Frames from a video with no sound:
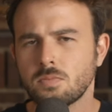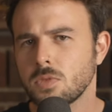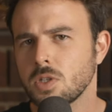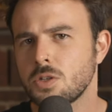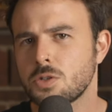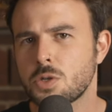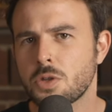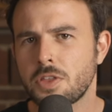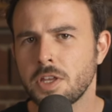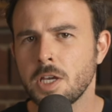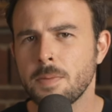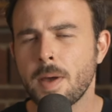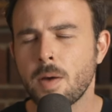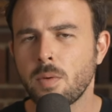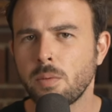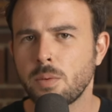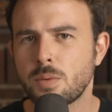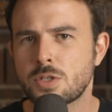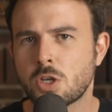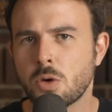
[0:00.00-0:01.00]
So think about
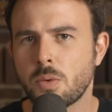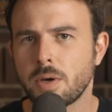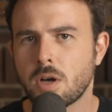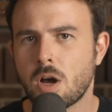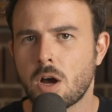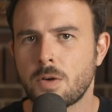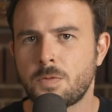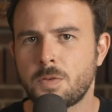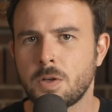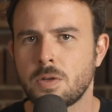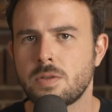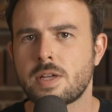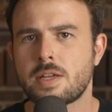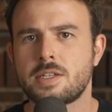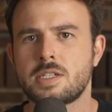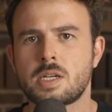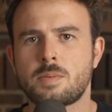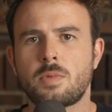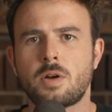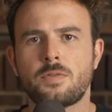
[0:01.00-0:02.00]
what was going on for you in that
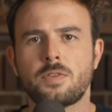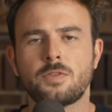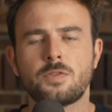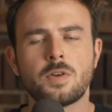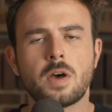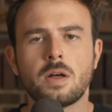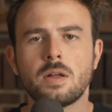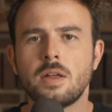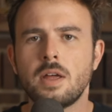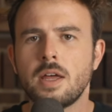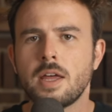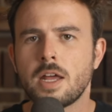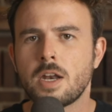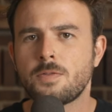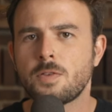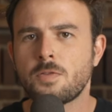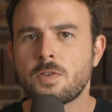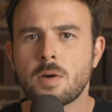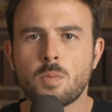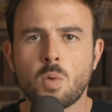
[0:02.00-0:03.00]
summer if you felt and if
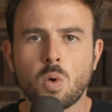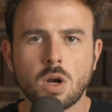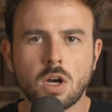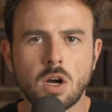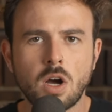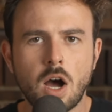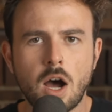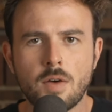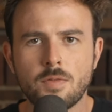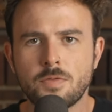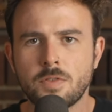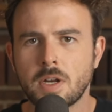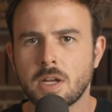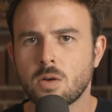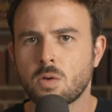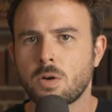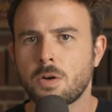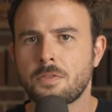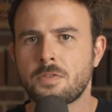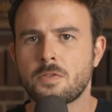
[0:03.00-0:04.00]
you felt more confident
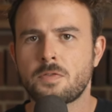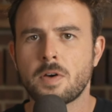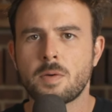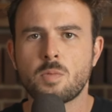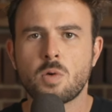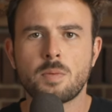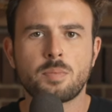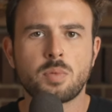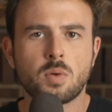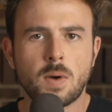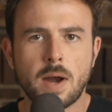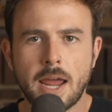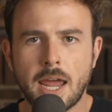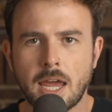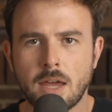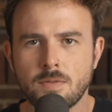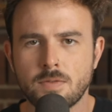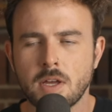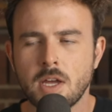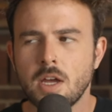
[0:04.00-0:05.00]
or if you felt more
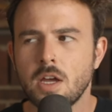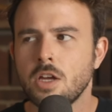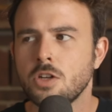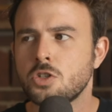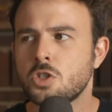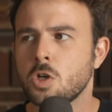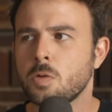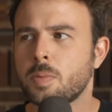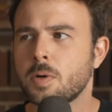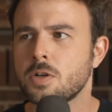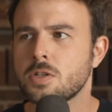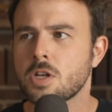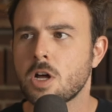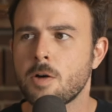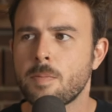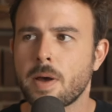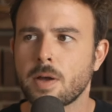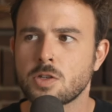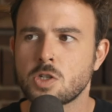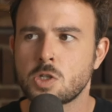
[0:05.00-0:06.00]
brave. Jupiter's all
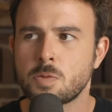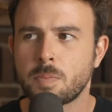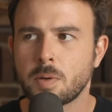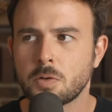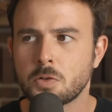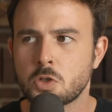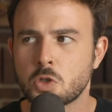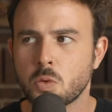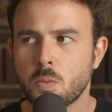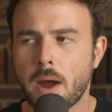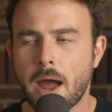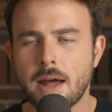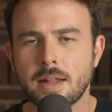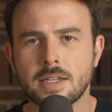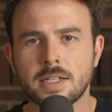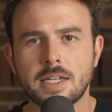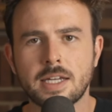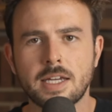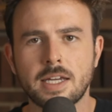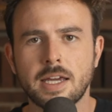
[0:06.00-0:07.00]
about
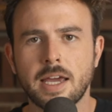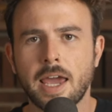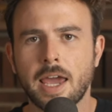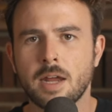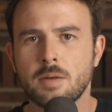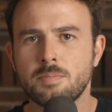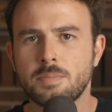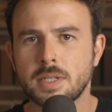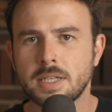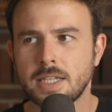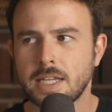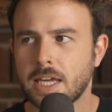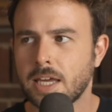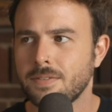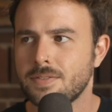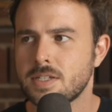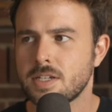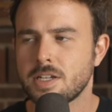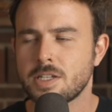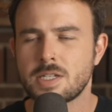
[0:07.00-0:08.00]
spirituality and
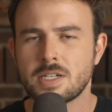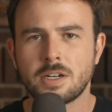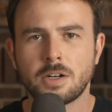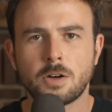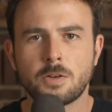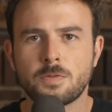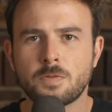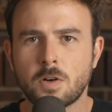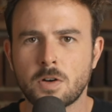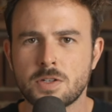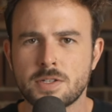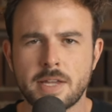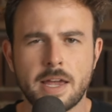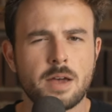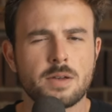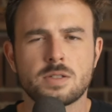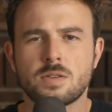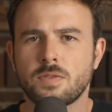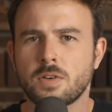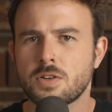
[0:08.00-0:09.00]
beliefs and it's in your first
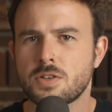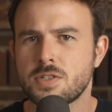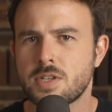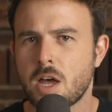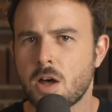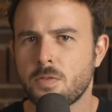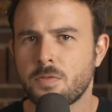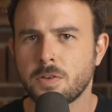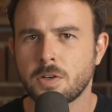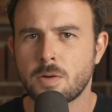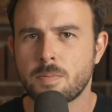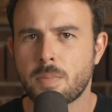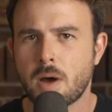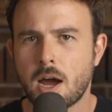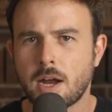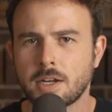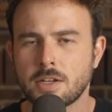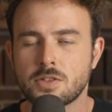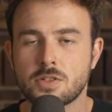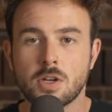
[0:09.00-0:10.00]
house of yourself and your
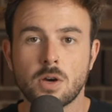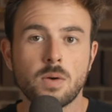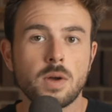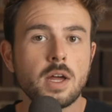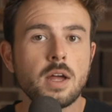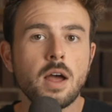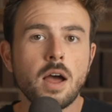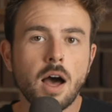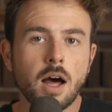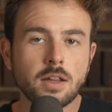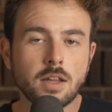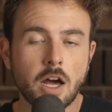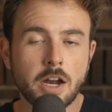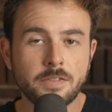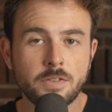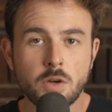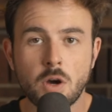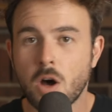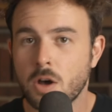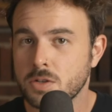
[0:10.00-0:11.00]
body. So a lot
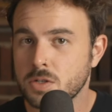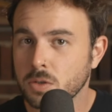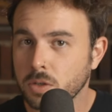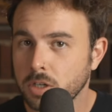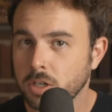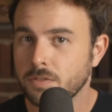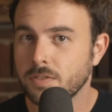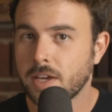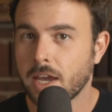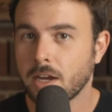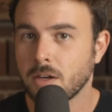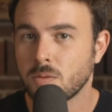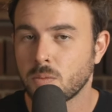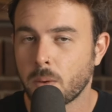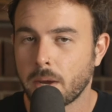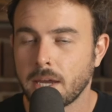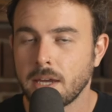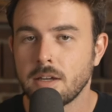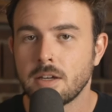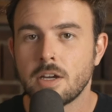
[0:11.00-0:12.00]
of you also could have gained
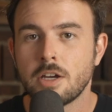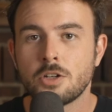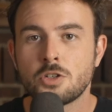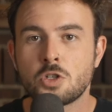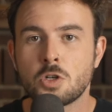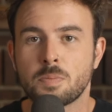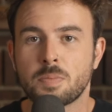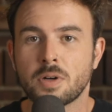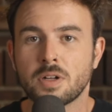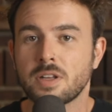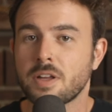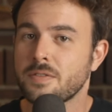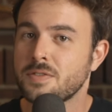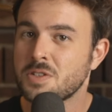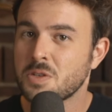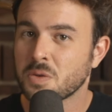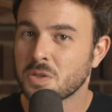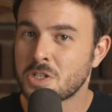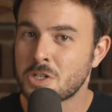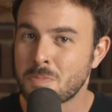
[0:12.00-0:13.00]
weight. Jupiter loves
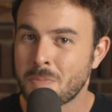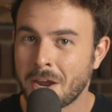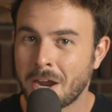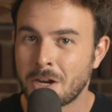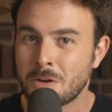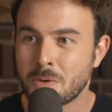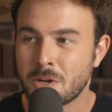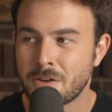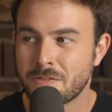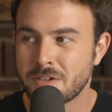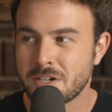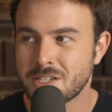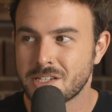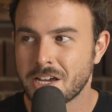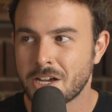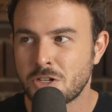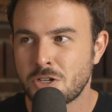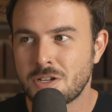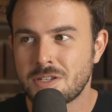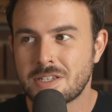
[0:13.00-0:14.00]
to expand whatever it
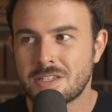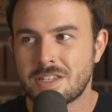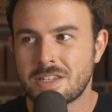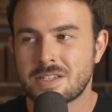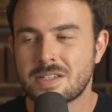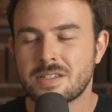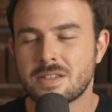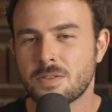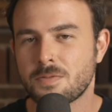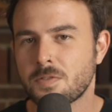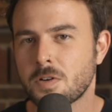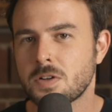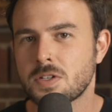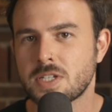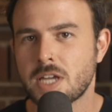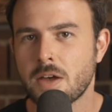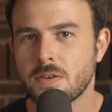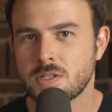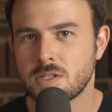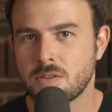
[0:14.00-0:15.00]
touches and this is the first
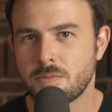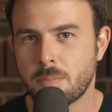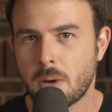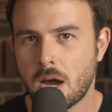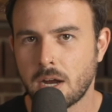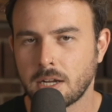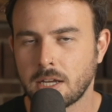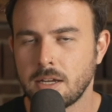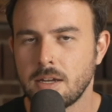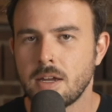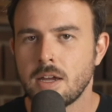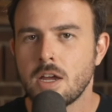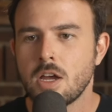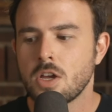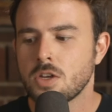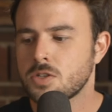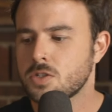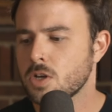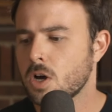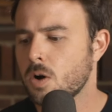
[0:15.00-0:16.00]
house of the body.
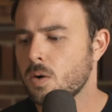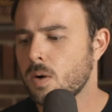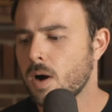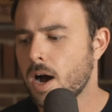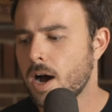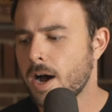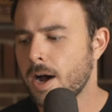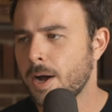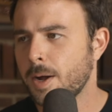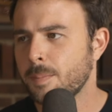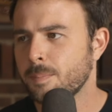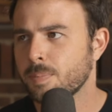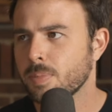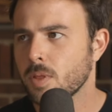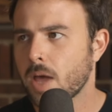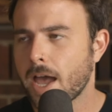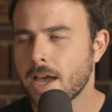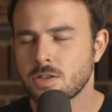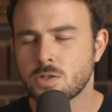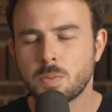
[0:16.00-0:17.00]
So um,
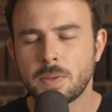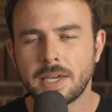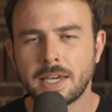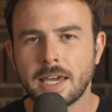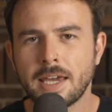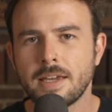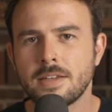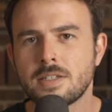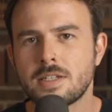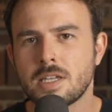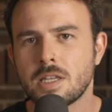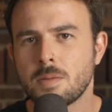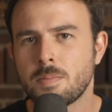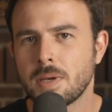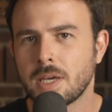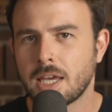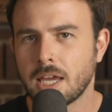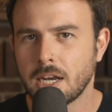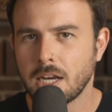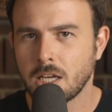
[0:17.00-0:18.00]
as we get into the
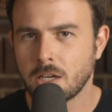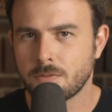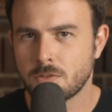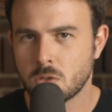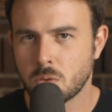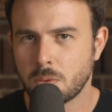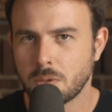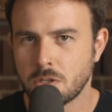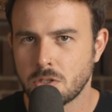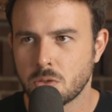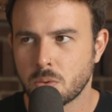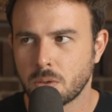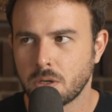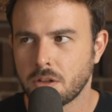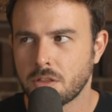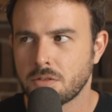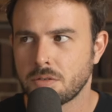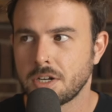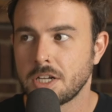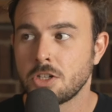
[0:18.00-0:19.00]
beginning of
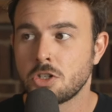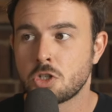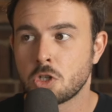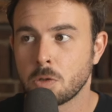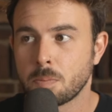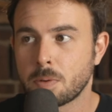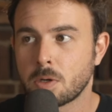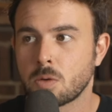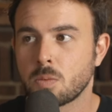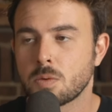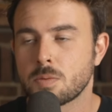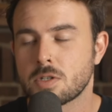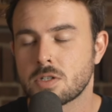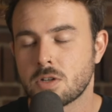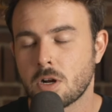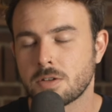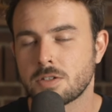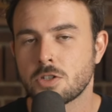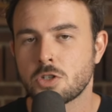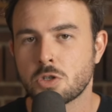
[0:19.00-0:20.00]
2023, Jupiter will
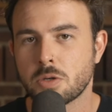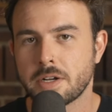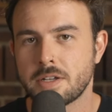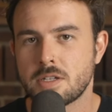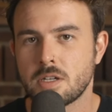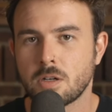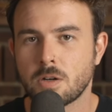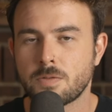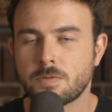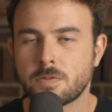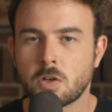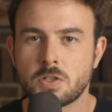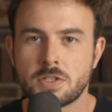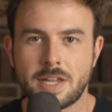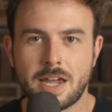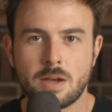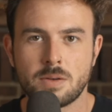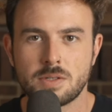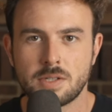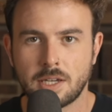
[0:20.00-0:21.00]
start to transit your first
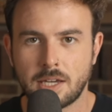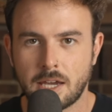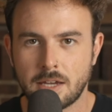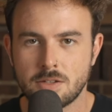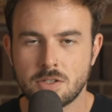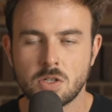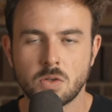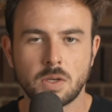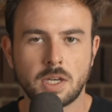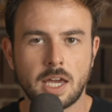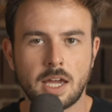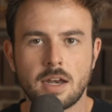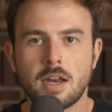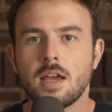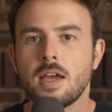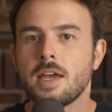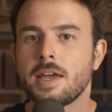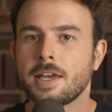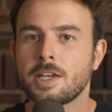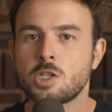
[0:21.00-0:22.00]
house again. So again,
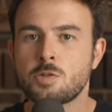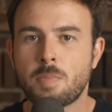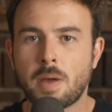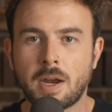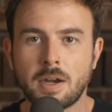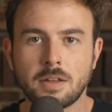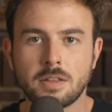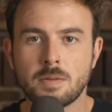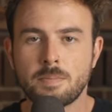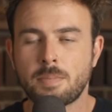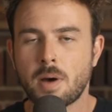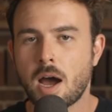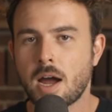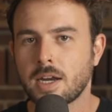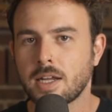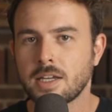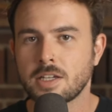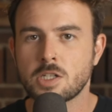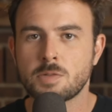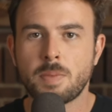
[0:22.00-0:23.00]
expanding the
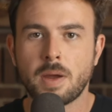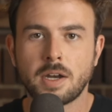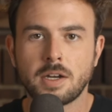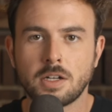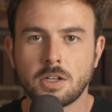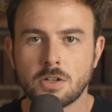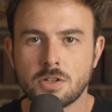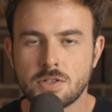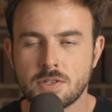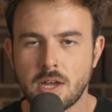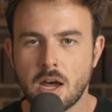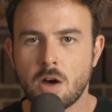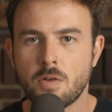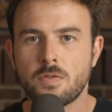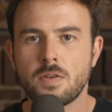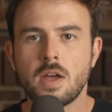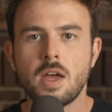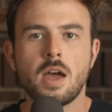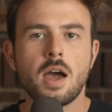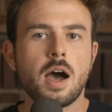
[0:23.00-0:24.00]
body, expanding yourself,
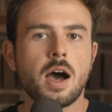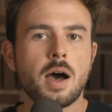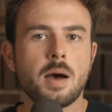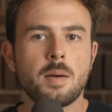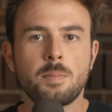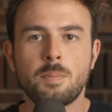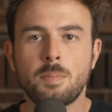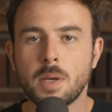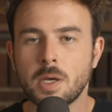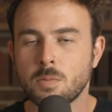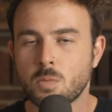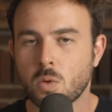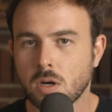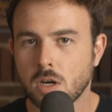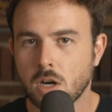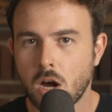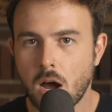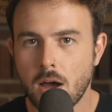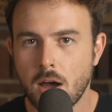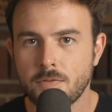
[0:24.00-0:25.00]
uh, being more
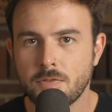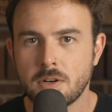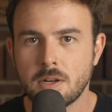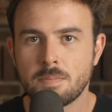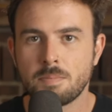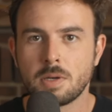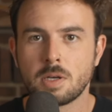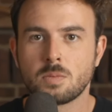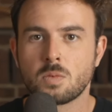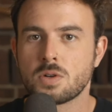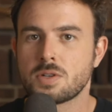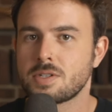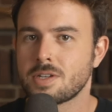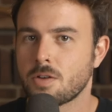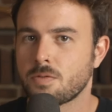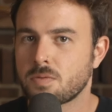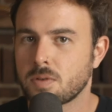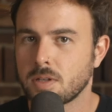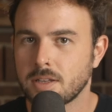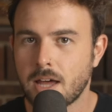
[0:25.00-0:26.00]
confident, being more
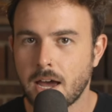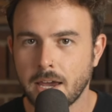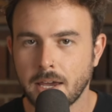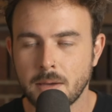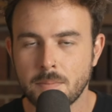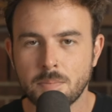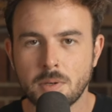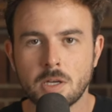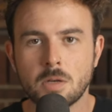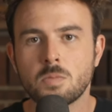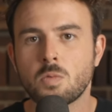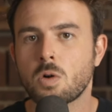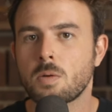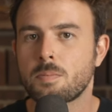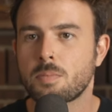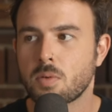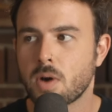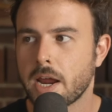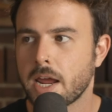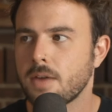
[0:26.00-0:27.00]
self-reliant, being more
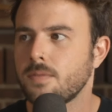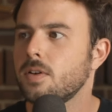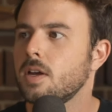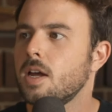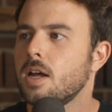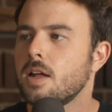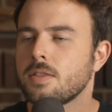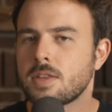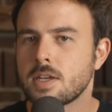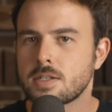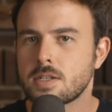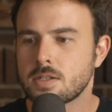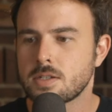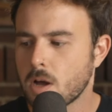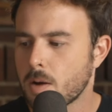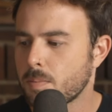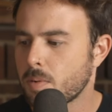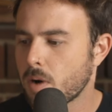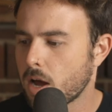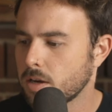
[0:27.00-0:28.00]
brave. This is
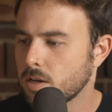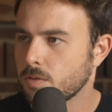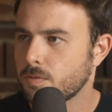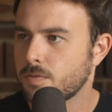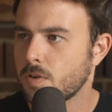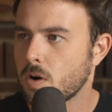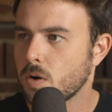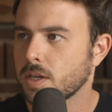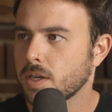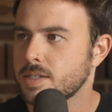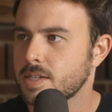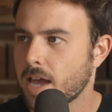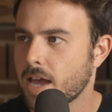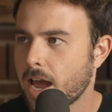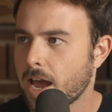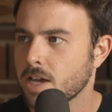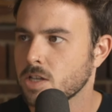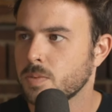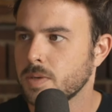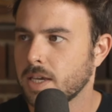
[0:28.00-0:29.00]
all brought into focus
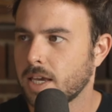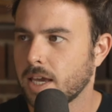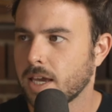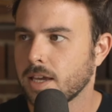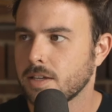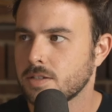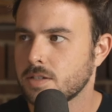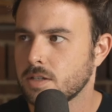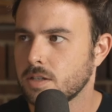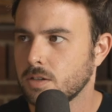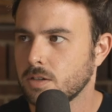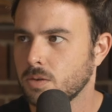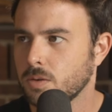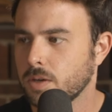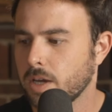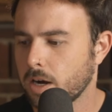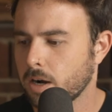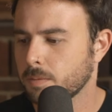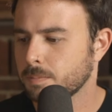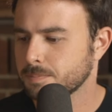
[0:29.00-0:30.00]
as we get into the new
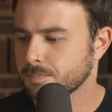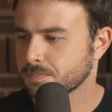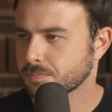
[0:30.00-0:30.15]
year.